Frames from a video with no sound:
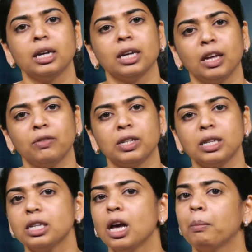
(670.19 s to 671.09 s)
gives
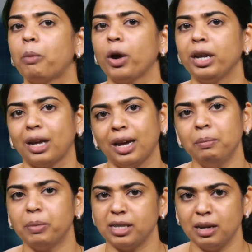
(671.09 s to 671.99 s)
us
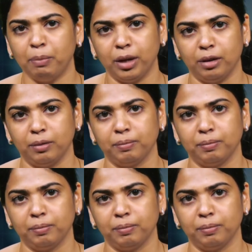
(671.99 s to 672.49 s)
0.9% per year.